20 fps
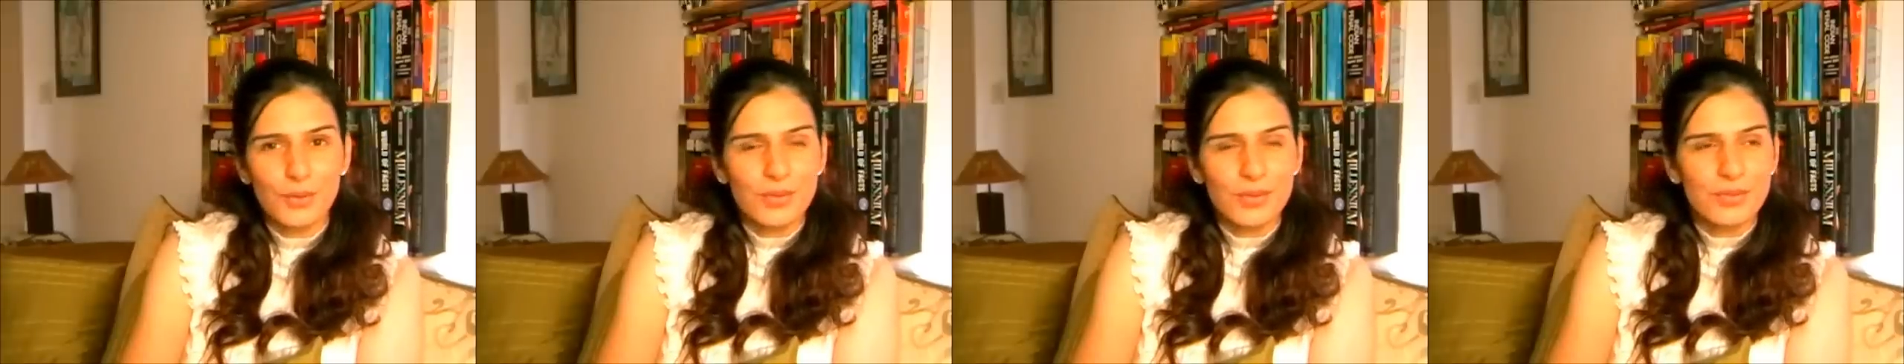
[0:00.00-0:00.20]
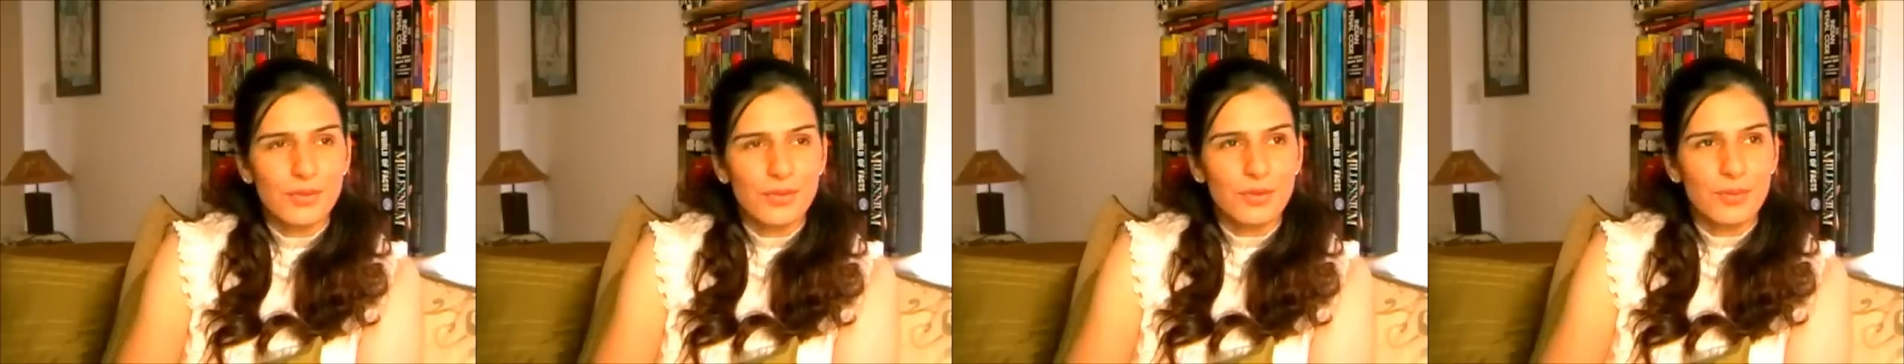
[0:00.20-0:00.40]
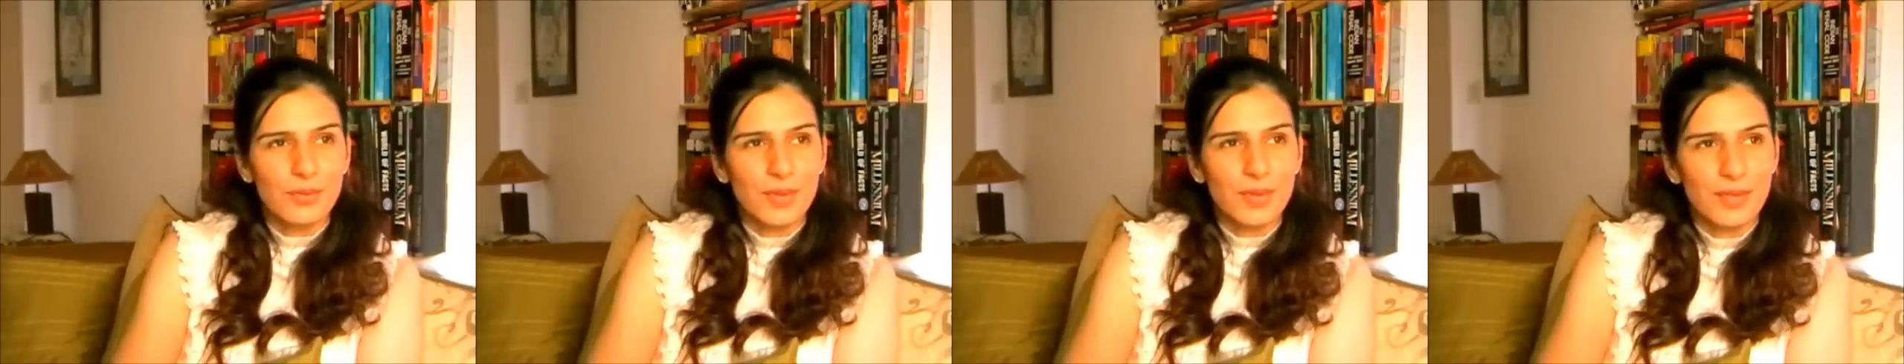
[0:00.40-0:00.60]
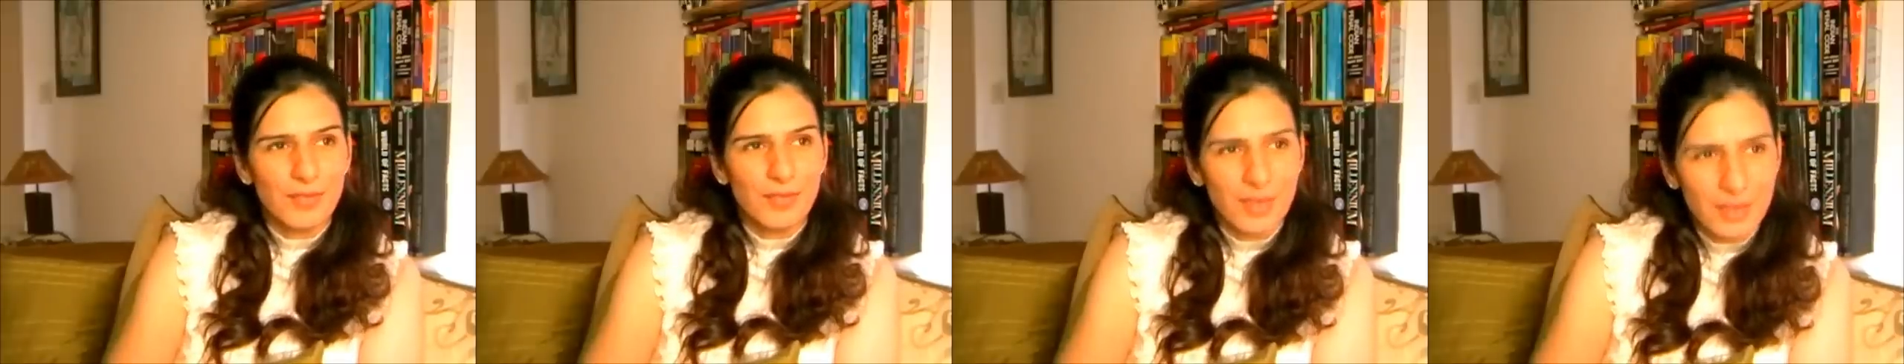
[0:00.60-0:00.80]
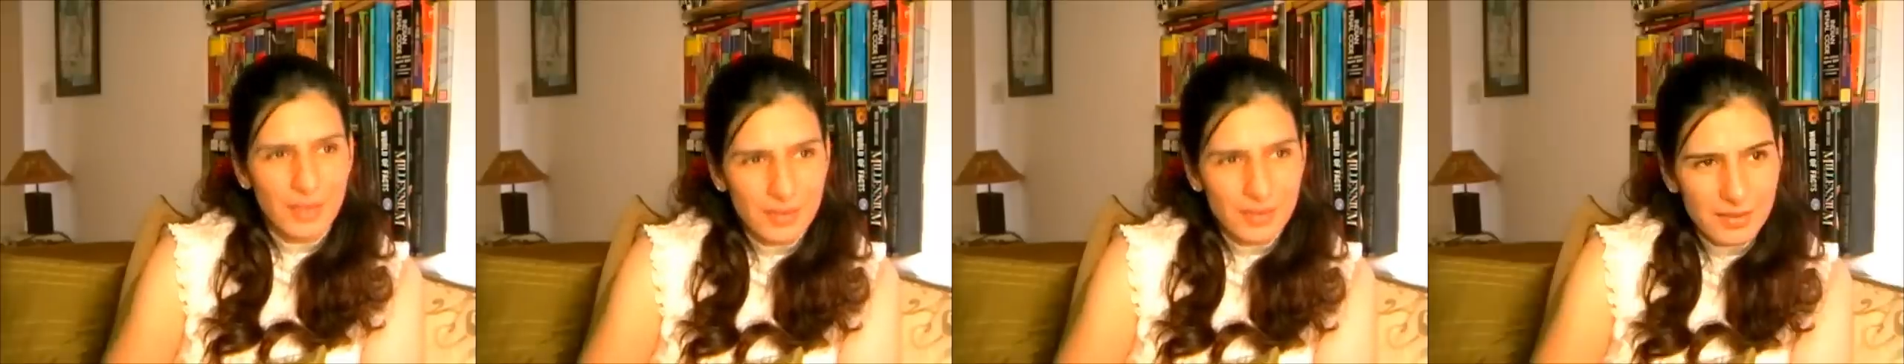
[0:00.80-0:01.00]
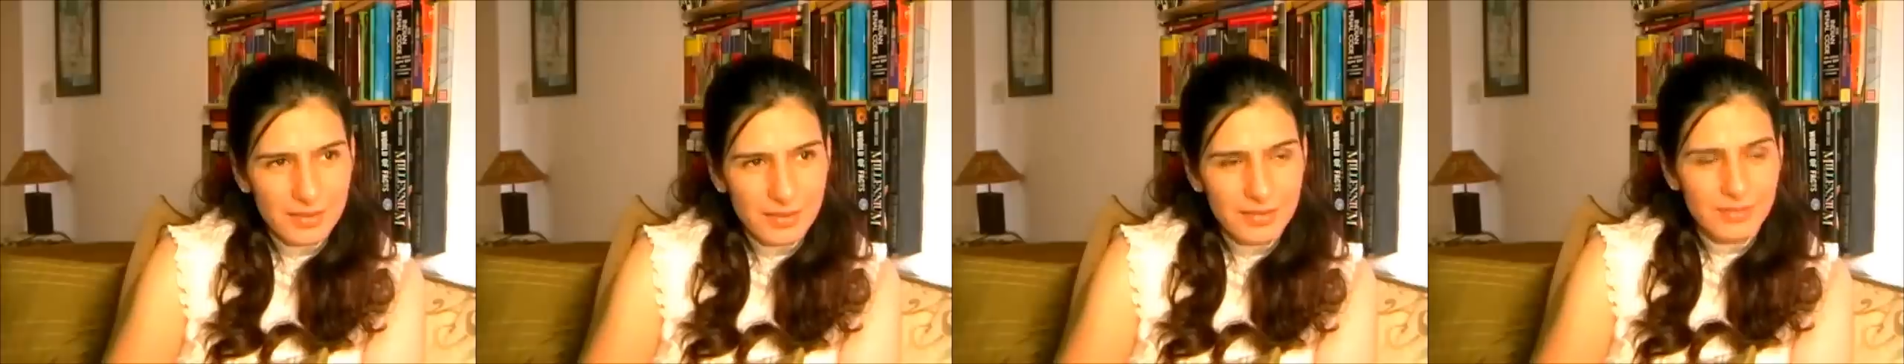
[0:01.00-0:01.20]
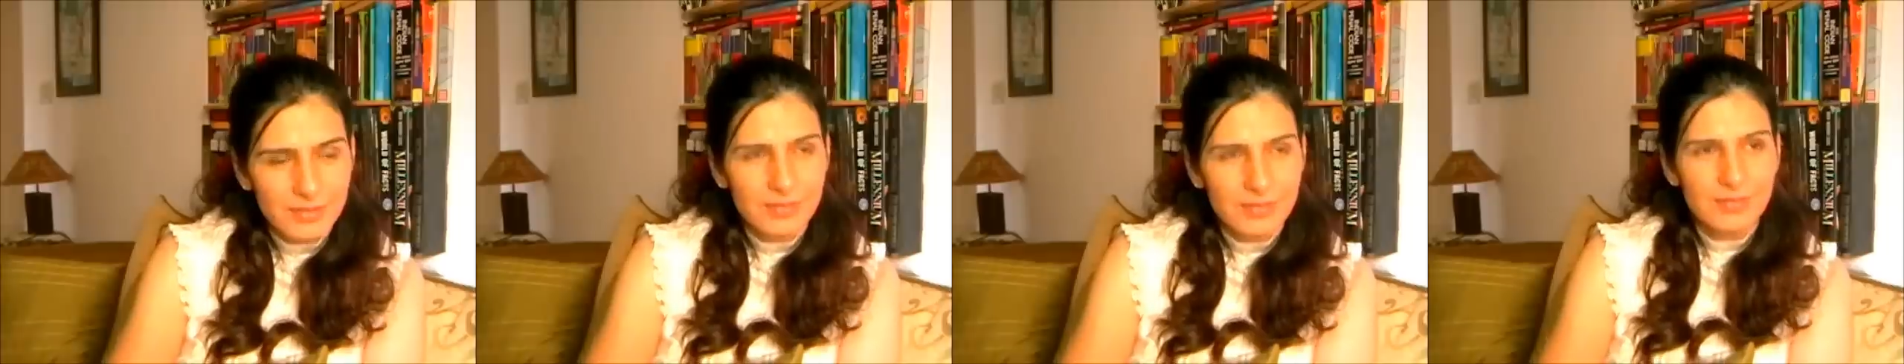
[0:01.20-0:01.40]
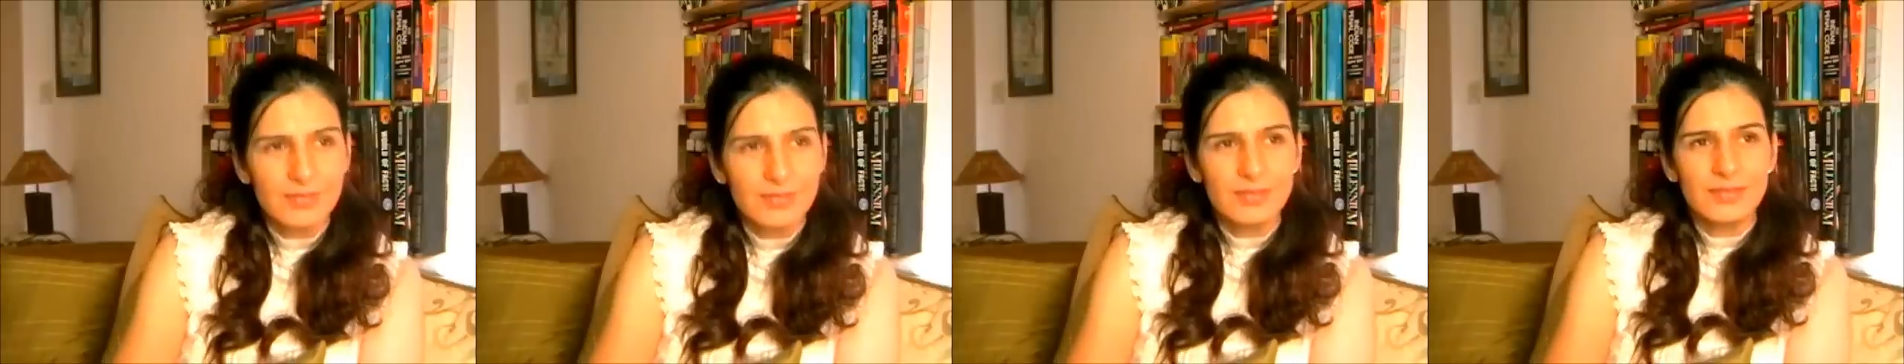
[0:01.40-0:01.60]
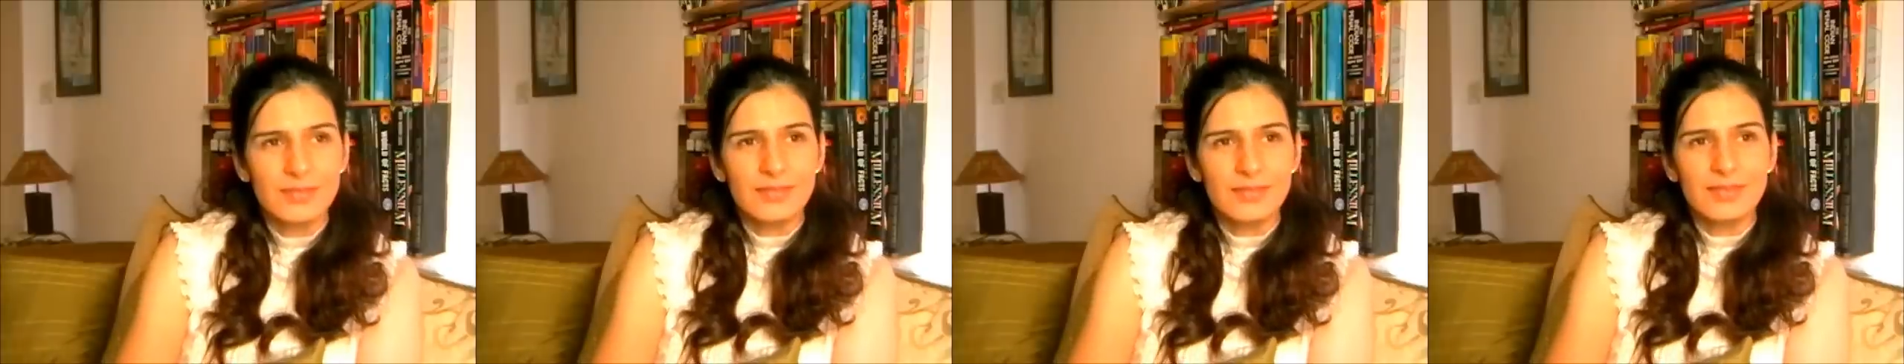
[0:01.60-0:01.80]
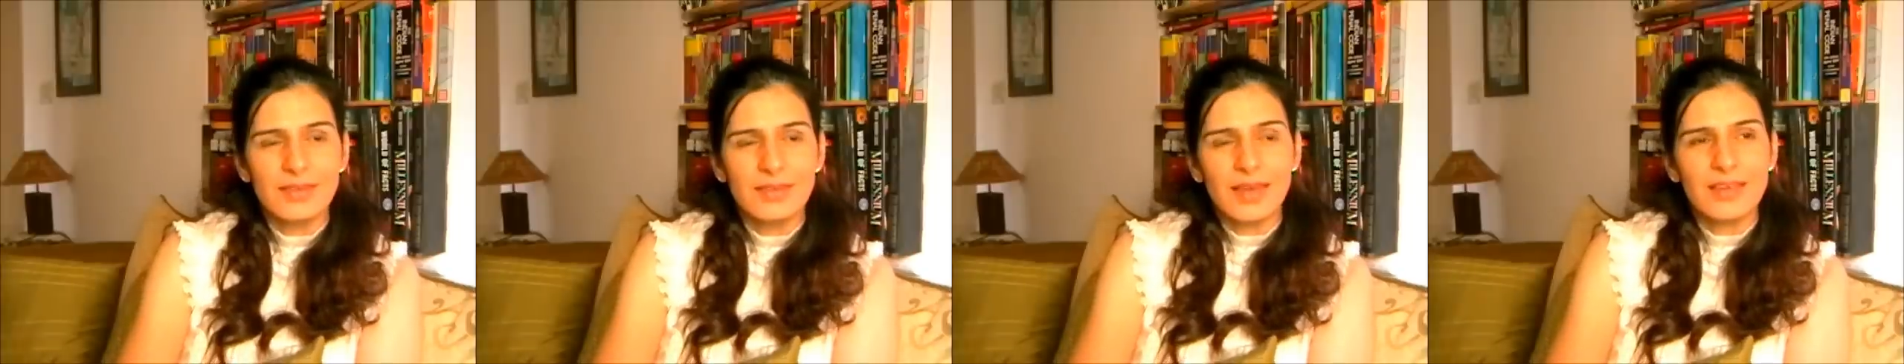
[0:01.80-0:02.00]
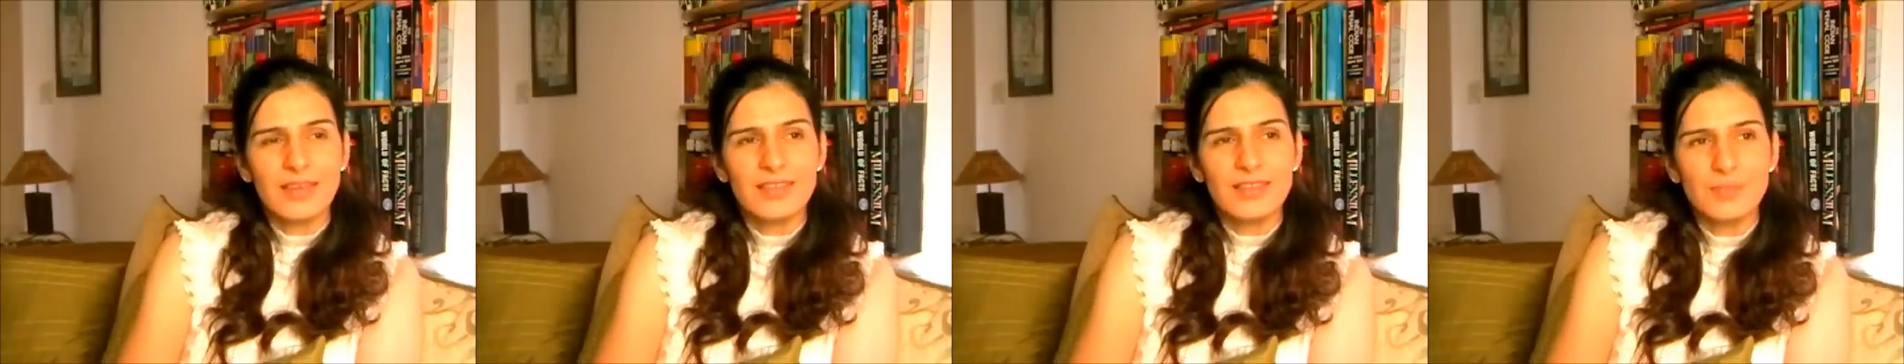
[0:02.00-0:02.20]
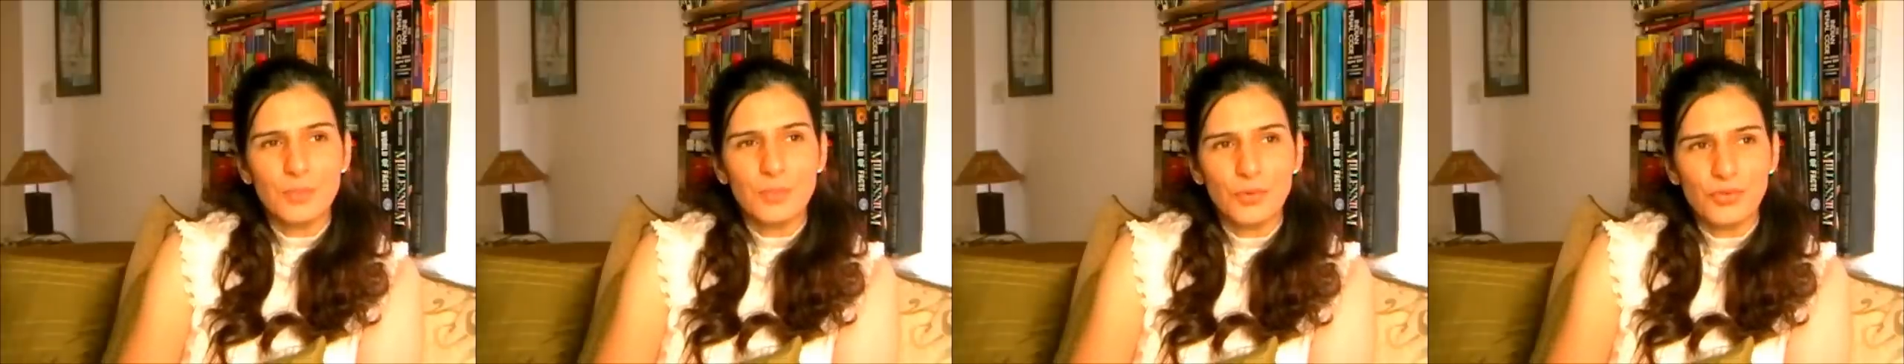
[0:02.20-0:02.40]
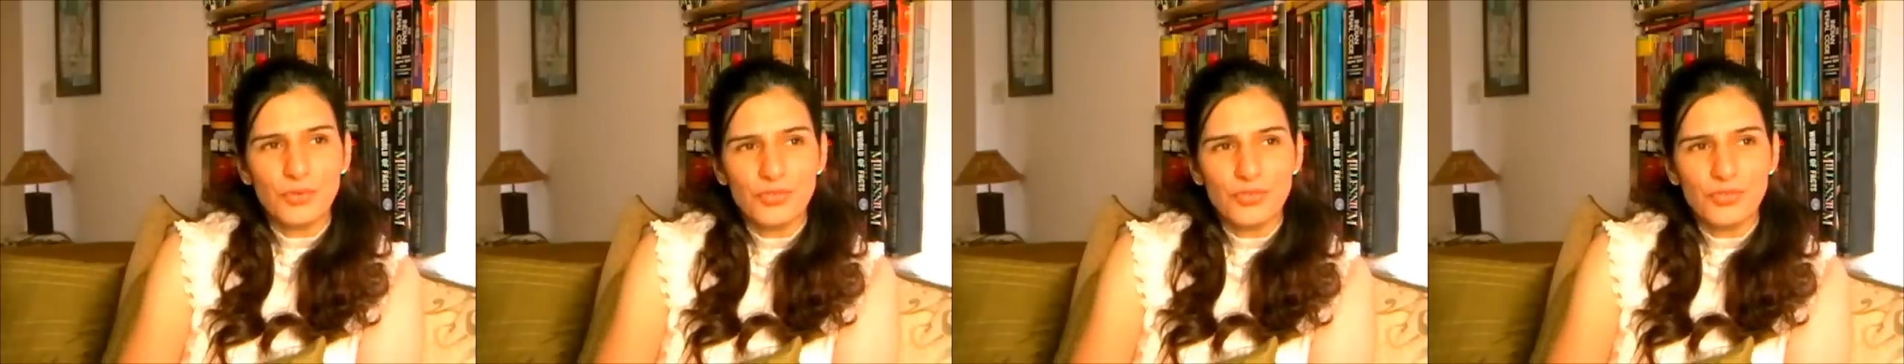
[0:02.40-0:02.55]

It's going to be giving it a nice push.